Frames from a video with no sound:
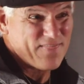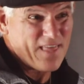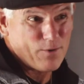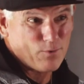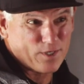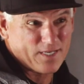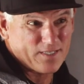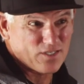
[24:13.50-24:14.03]
They
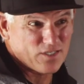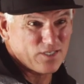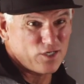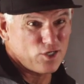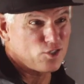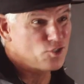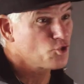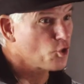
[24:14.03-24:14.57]
were
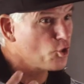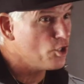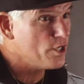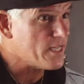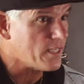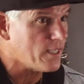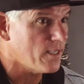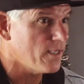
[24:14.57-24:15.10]
considered
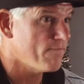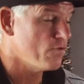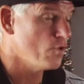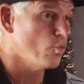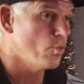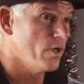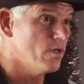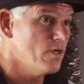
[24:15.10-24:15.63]
dirty, if you
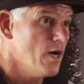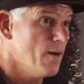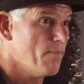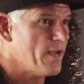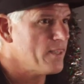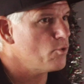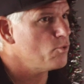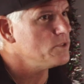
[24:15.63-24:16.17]
will,
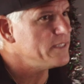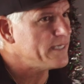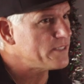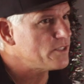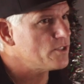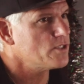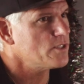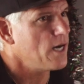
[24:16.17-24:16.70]
by the
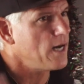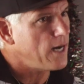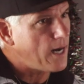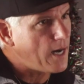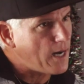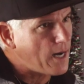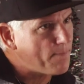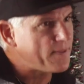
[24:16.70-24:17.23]
religious
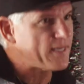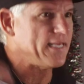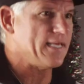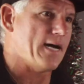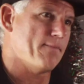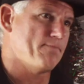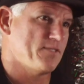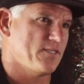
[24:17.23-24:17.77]

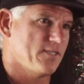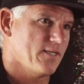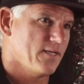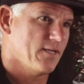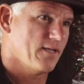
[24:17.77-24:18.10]
uppity-ups.